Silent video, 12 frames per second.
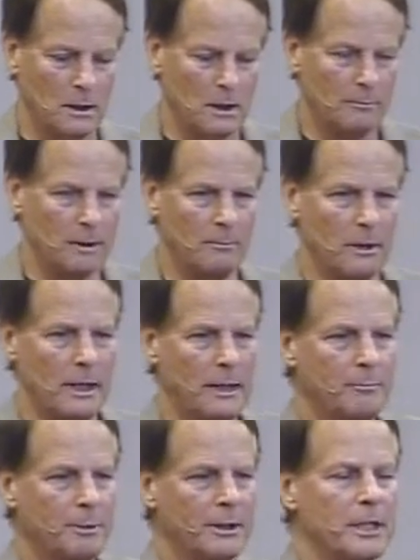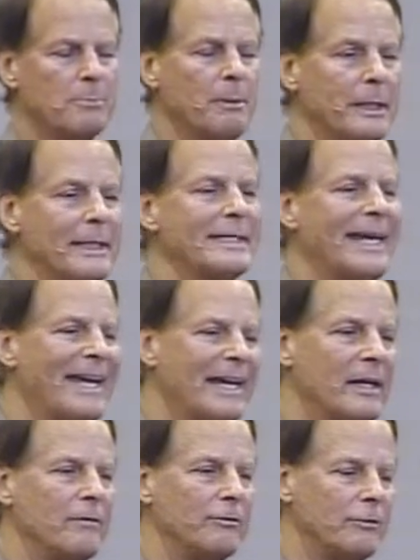But my police buddy
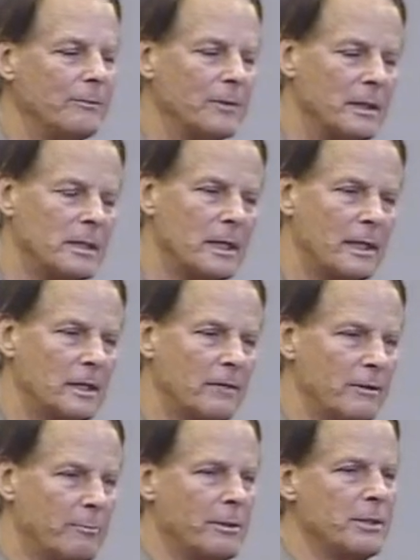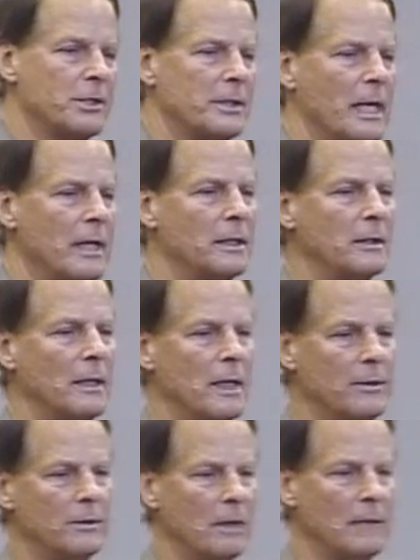Dave, he's got a different personality than I
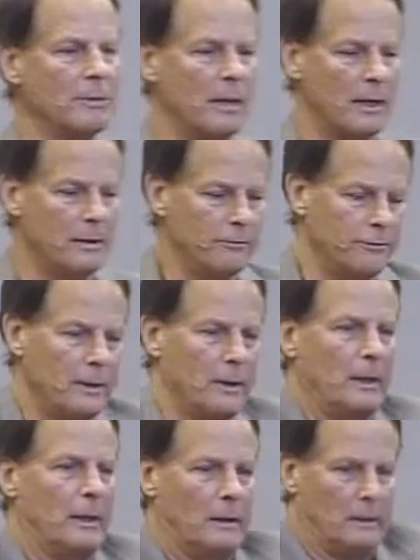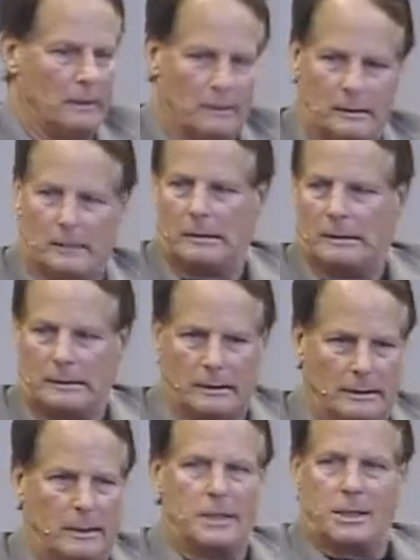do. I'm kind of
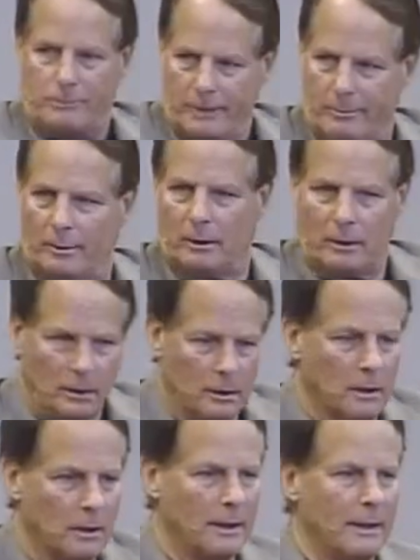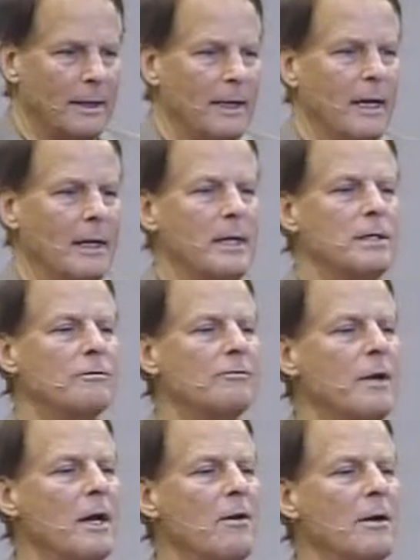cerebral, and he's
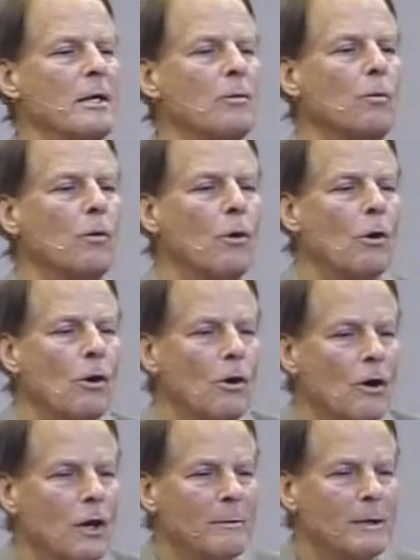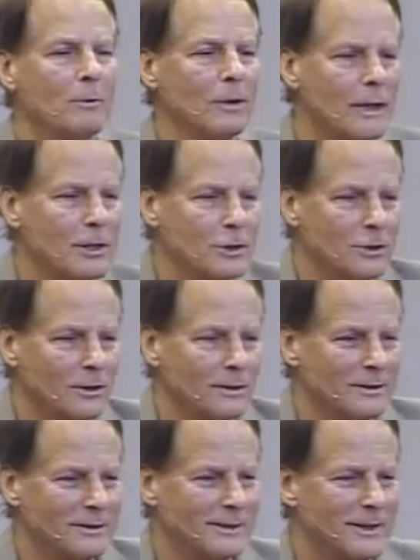very warm and
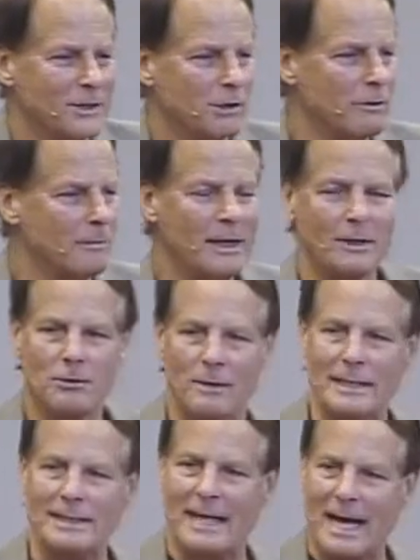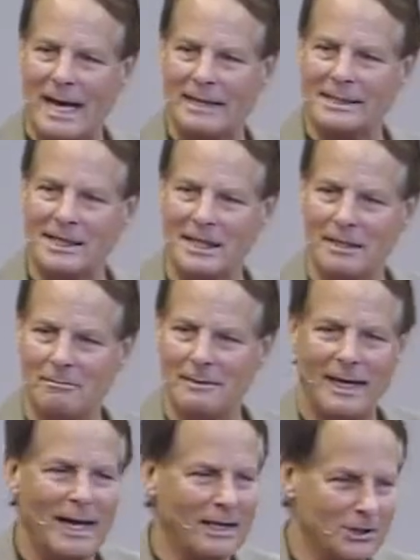relational. And so we made a great tag team
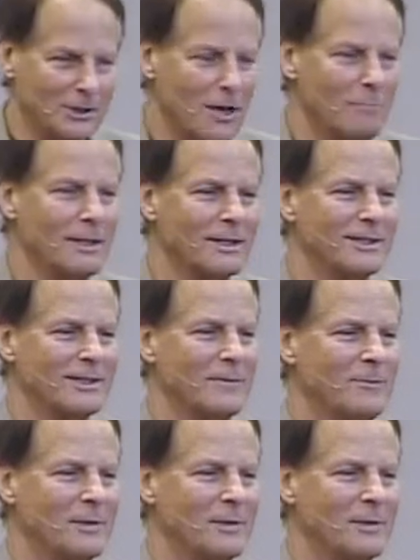at Starbucks.